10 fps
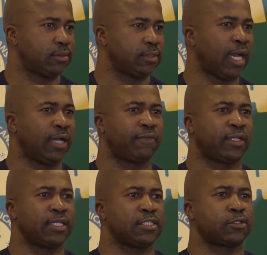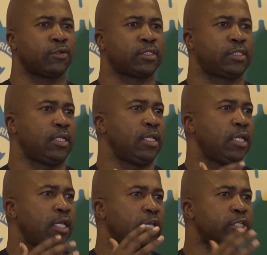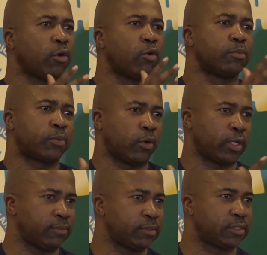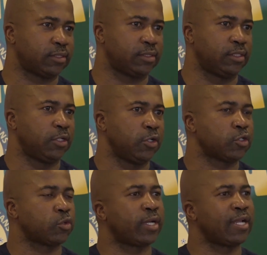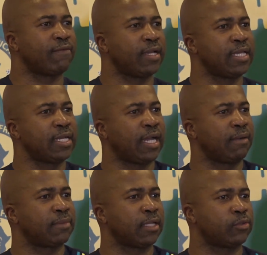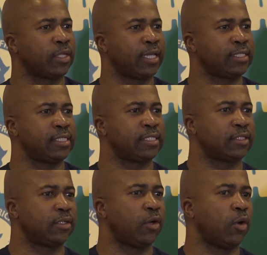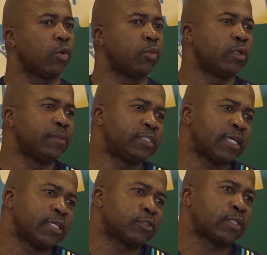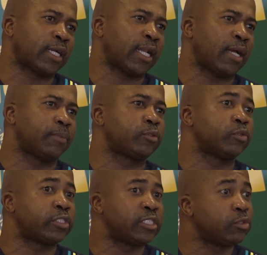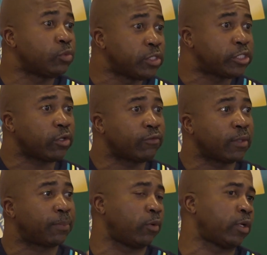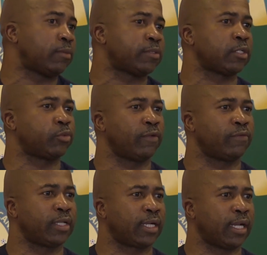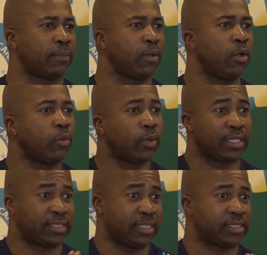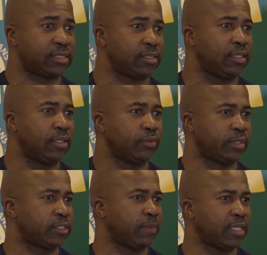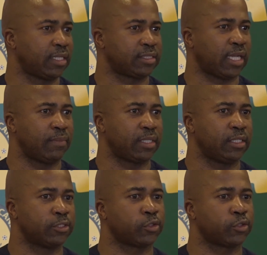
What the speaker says: Young Africans has got its own programs. So whatever income that we are getting will be taken to the club to see which of the programs that we have in the club will assist with this money that is coming in.